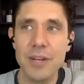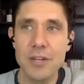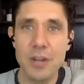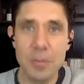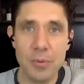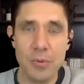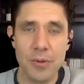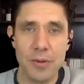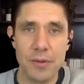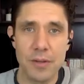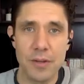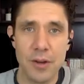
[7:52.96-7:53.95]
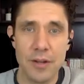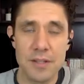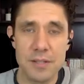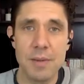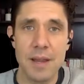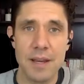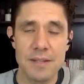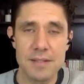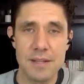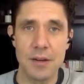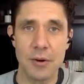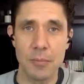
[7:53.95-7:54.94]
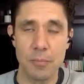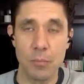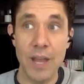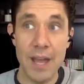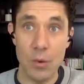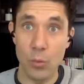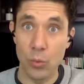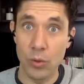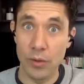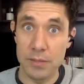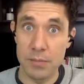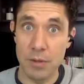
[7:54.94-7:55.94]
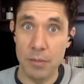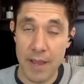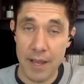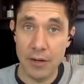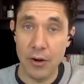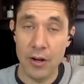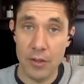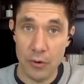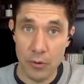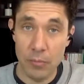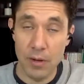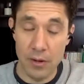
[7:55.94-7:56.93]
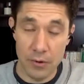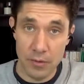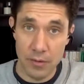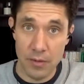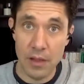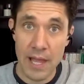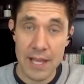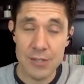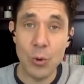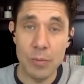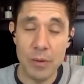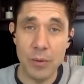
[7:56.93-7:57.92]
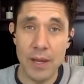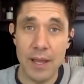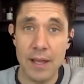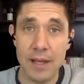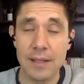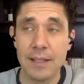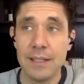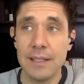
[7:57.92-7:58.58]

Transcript: doubled the garden space in our, we had a really small backyard at our, at our last home that we had.